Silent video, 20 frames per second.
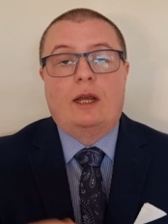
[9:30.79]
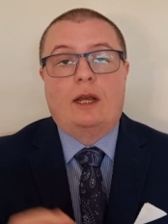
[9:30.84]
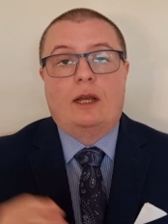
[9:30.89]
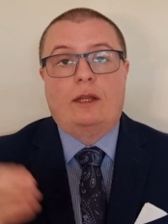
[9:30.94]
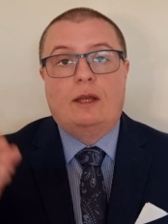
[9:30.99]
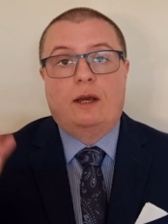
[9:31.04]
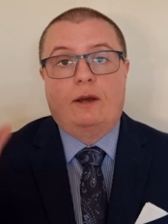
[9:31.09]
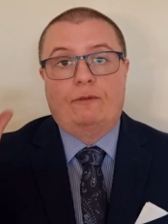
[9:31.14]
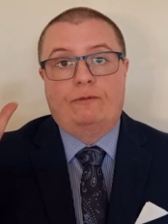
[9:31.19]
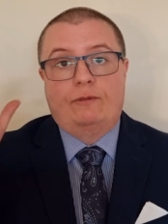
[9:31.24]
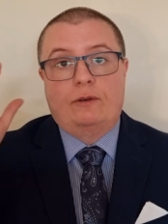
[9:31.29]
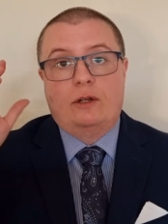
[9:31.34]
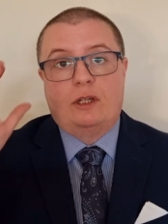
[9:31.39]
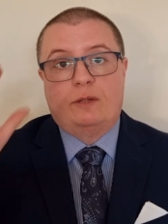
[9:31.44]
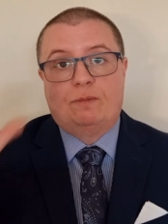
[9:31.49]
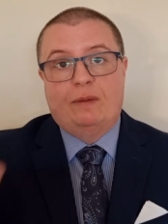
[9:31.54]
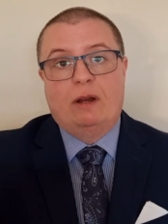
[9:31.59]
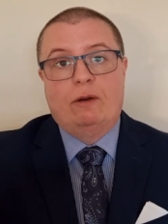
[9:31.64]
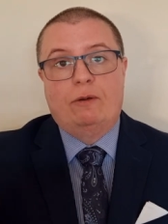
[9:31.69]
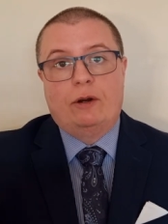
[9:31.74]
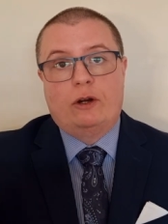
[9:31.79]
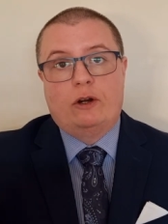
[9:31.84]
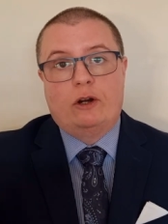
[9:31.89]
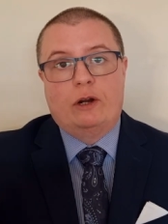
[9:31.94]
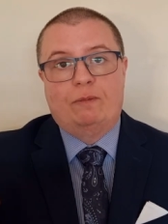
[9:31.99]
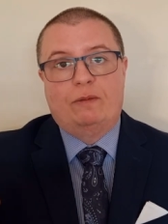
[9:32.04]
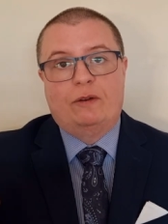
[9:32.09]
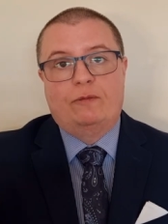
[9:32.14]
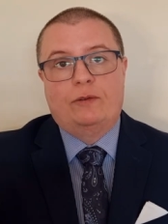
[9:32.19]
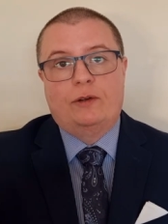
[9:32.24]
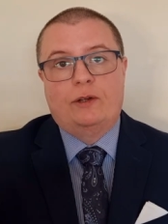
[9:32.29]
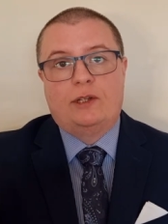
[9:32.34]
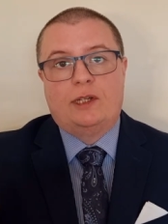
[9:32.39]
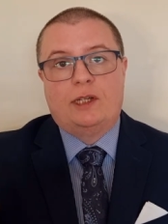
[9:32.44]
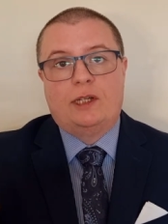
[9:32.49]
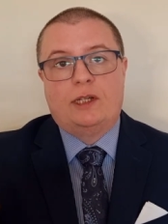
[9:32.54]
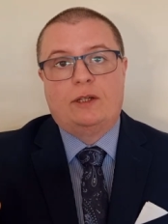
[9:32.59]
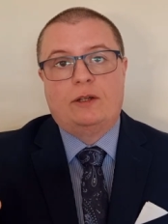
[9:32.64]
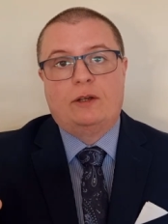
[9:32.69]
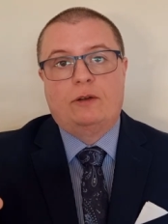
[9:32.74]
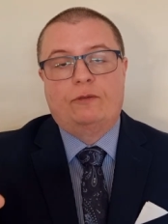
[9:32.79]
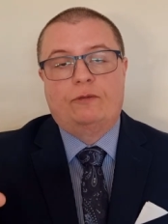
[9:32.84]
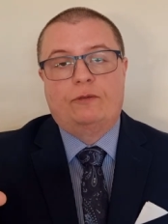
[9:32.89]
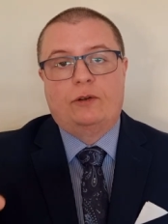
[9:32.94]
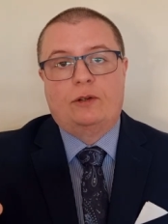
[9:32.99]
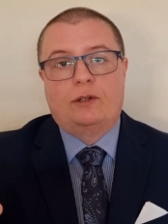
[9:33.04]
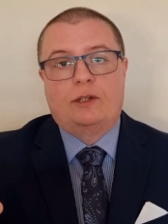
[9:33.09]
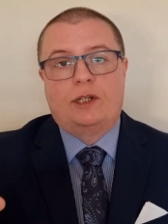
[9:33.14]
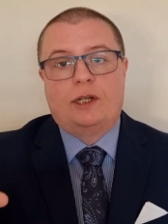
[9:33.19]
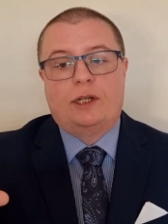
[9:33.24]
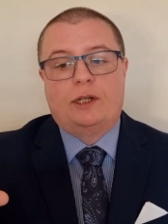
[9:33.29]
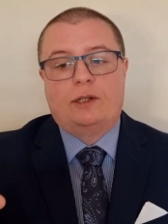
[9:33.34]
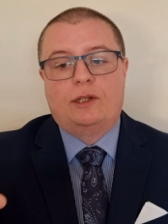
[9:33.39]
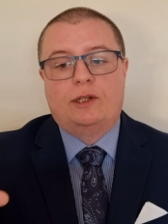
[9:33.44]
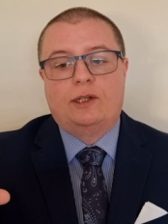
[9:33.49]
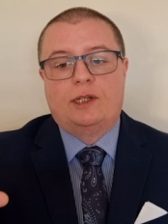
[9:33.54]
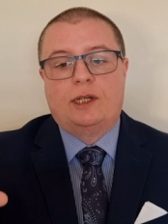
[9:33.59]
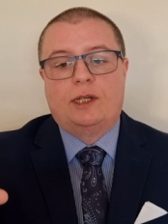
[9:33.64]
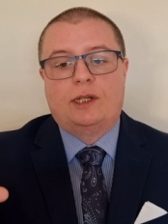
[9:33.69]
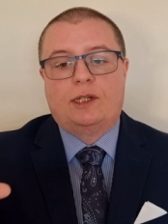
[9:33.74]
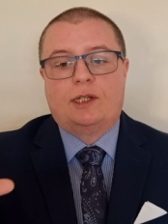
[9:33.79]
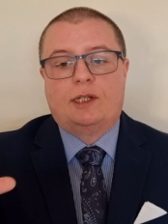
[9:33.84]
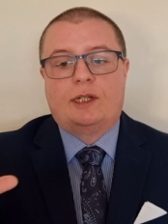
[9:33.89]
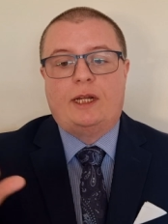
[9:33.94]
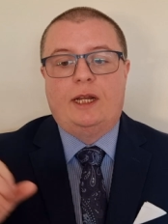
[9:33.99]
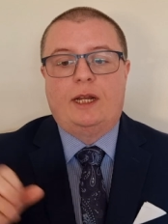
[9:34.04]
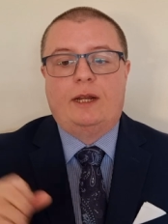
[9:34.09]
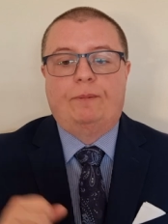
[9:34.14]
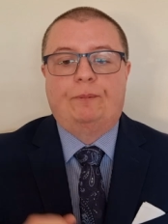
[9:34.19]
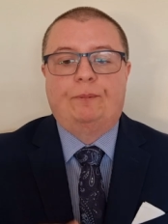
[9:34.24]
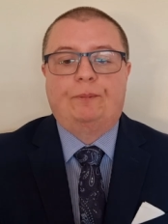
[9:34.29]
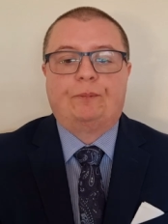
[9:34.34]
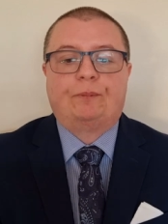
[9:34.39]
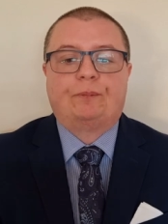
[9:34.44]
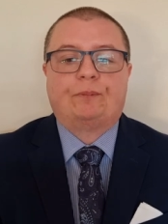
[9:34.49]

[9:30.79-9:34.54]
in that first pericope in verses 13 to 16.